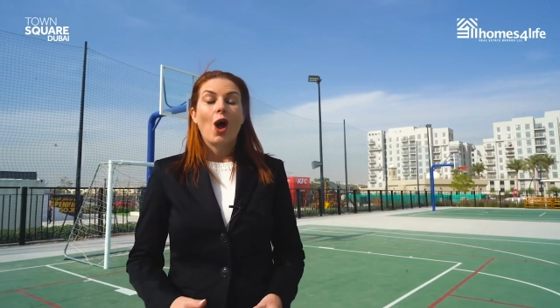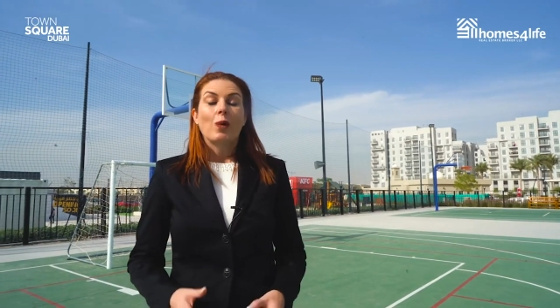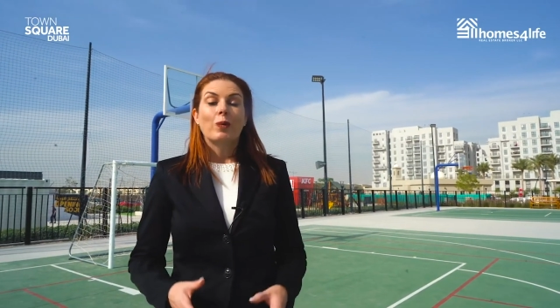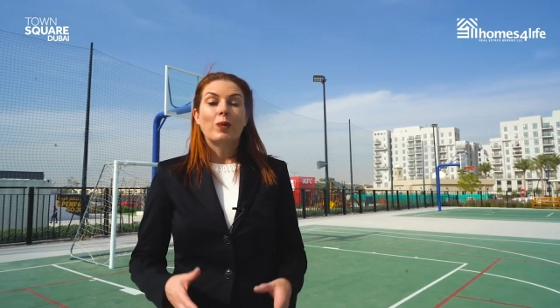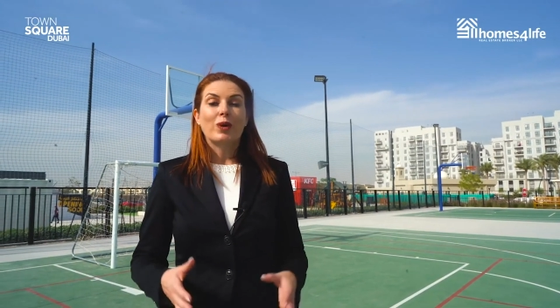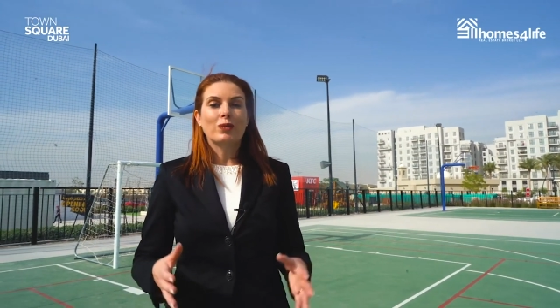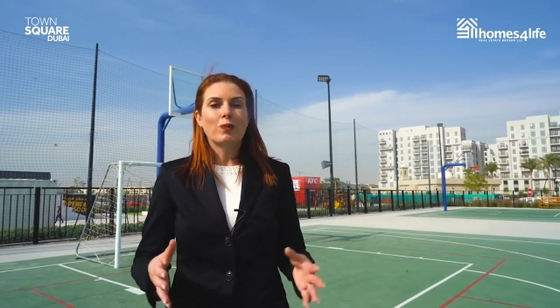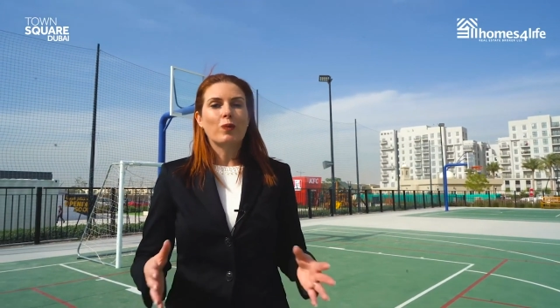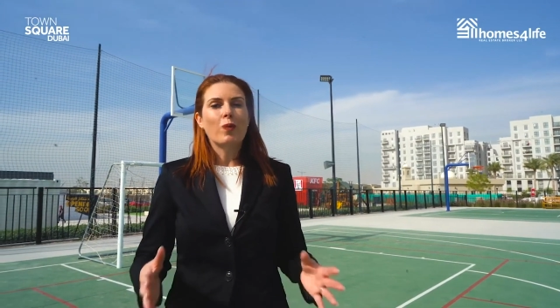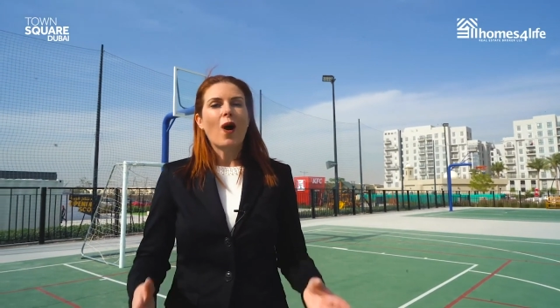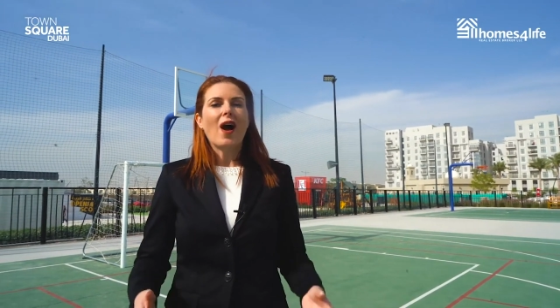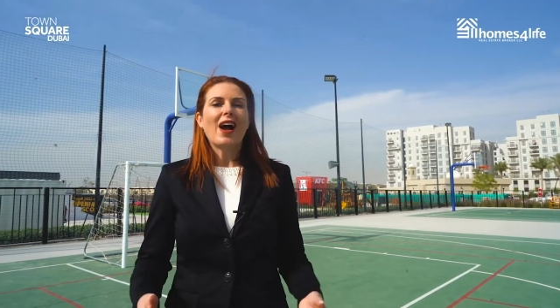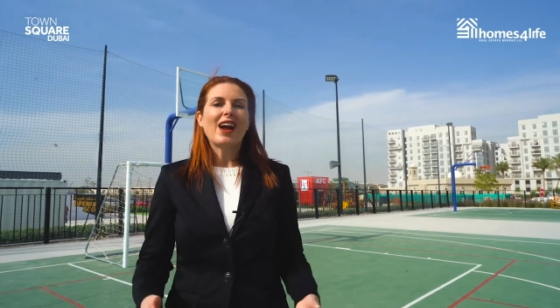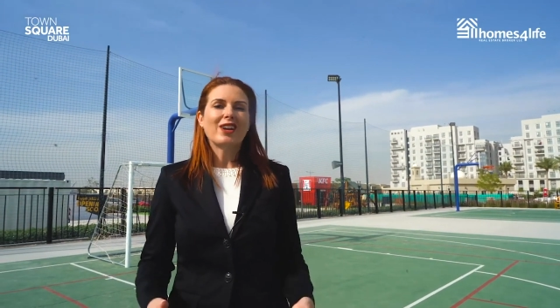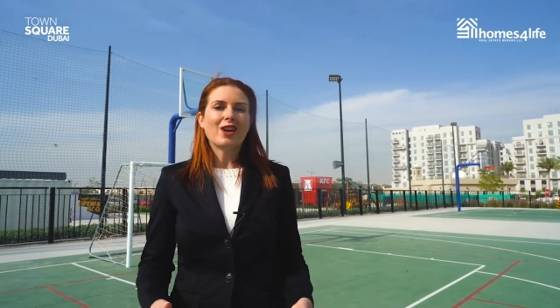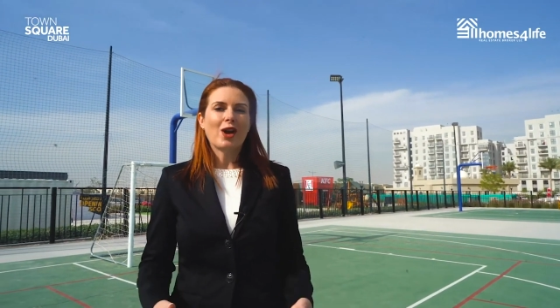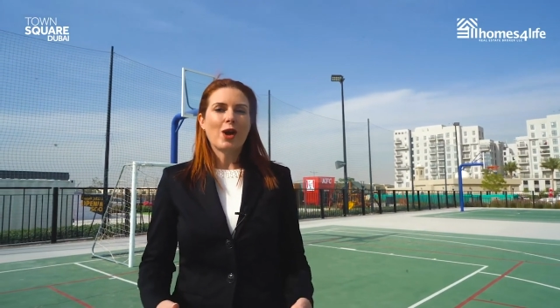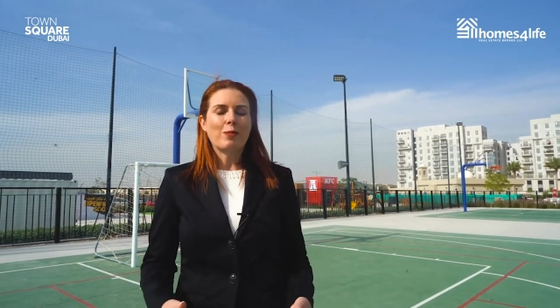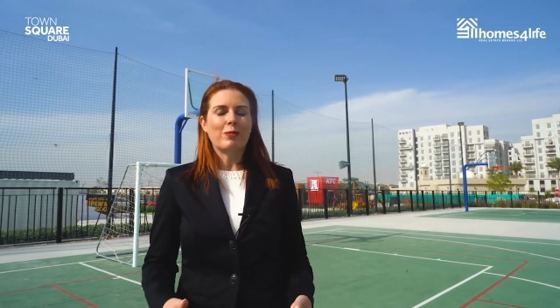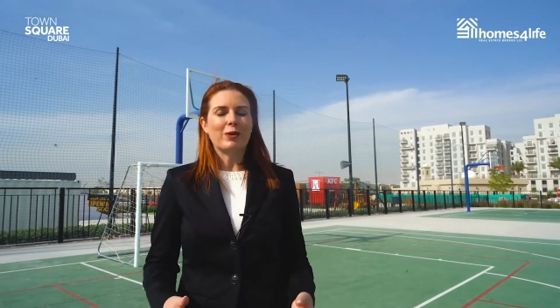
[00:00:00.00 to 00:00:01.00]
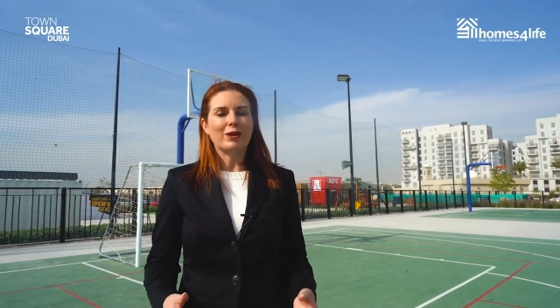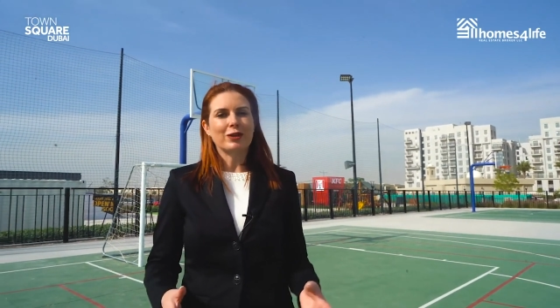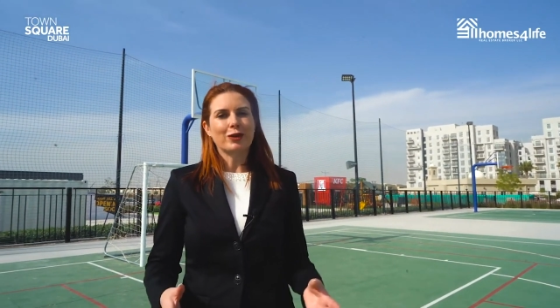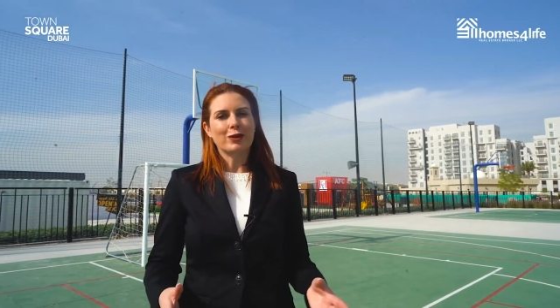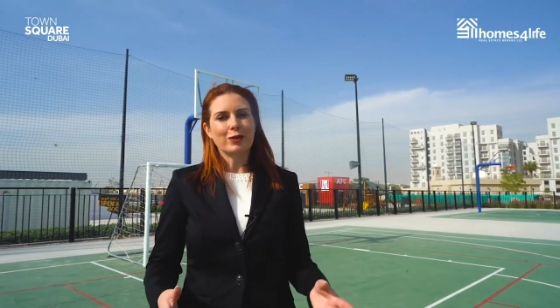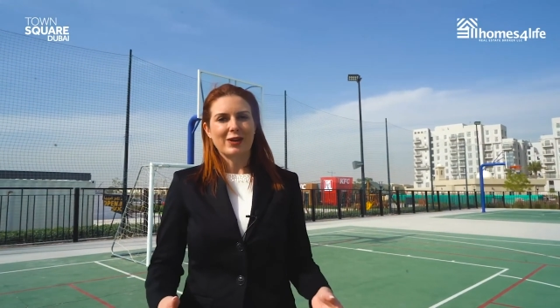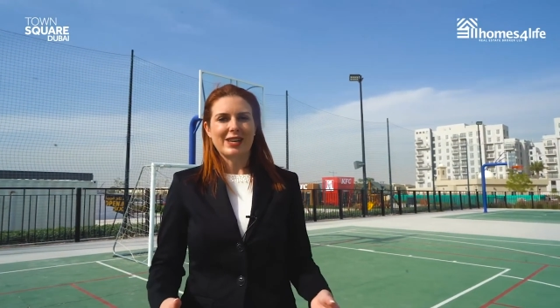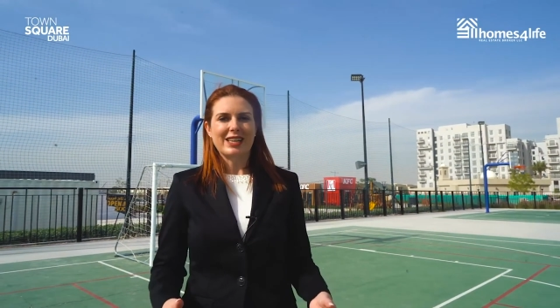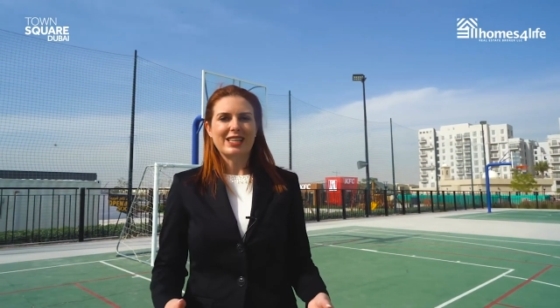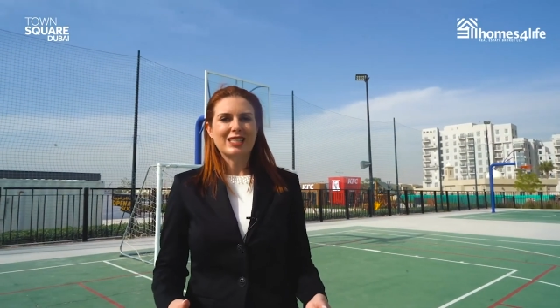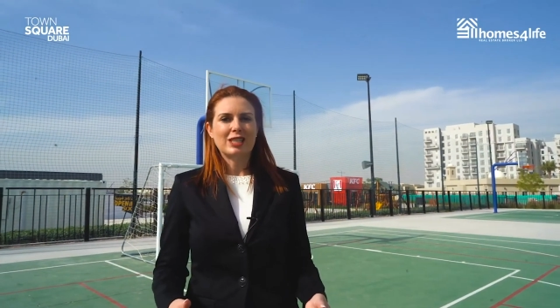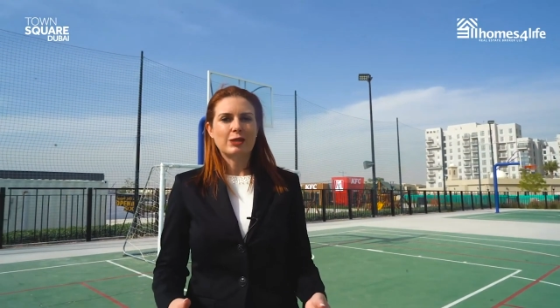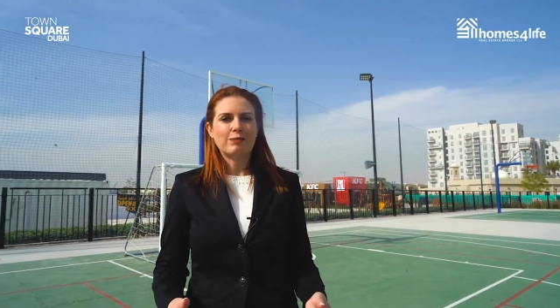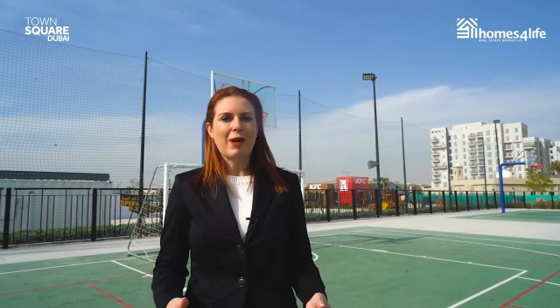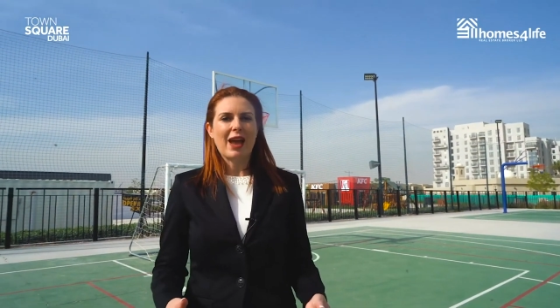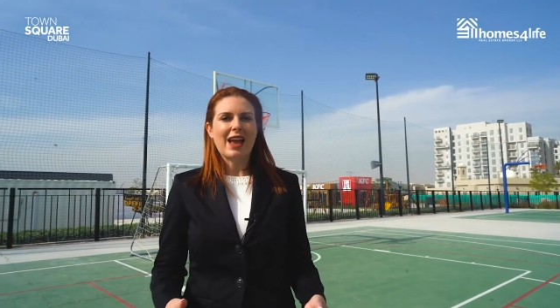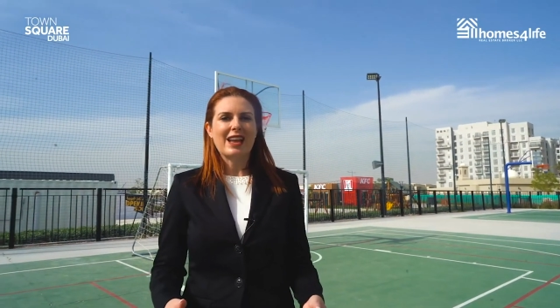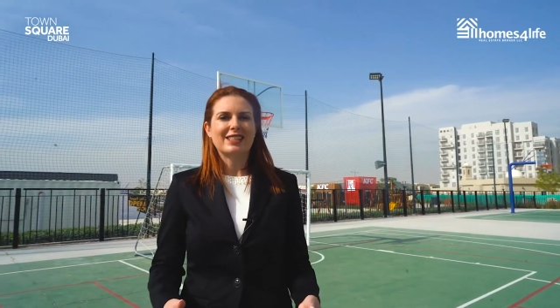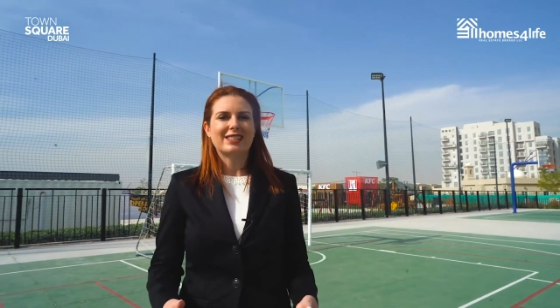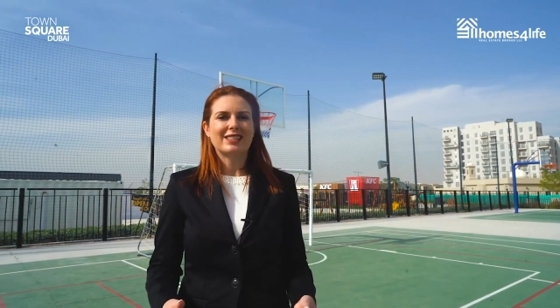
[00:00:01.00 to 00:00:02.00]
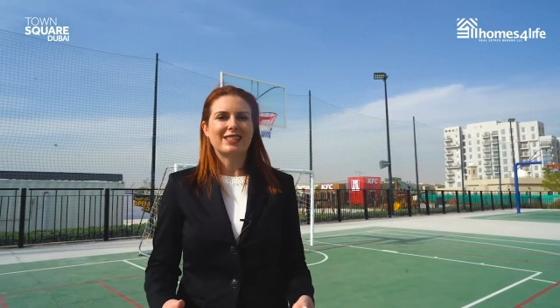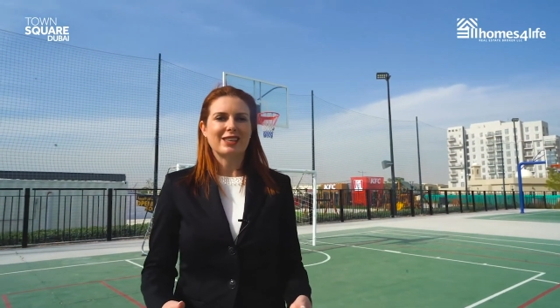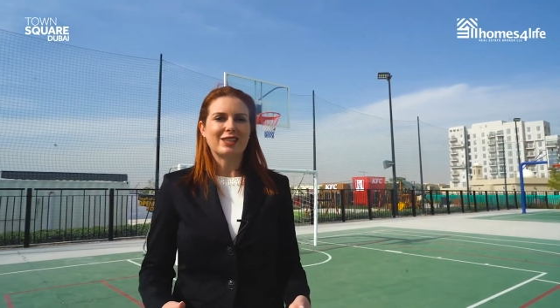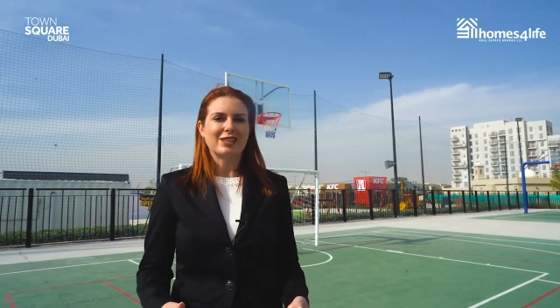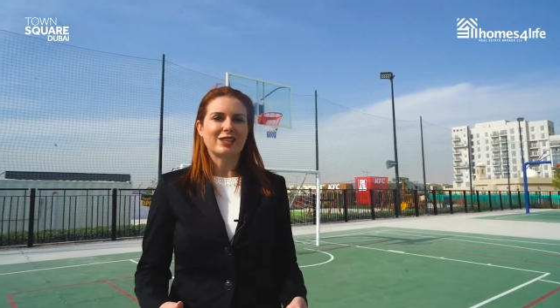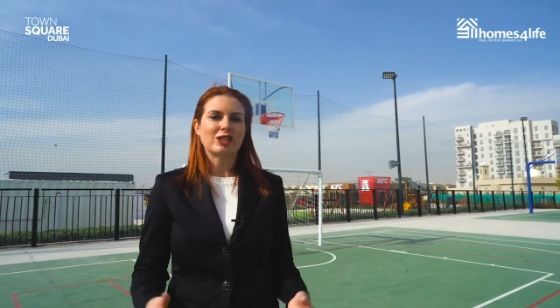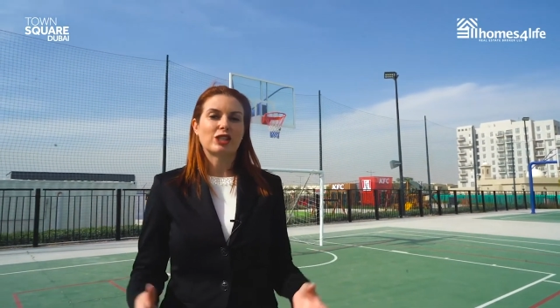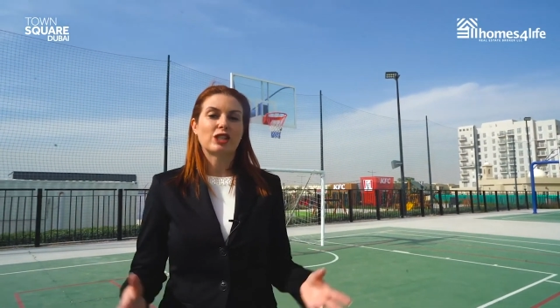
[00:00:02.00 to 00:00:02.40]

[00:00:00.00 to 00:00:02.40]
with wide open green spaces,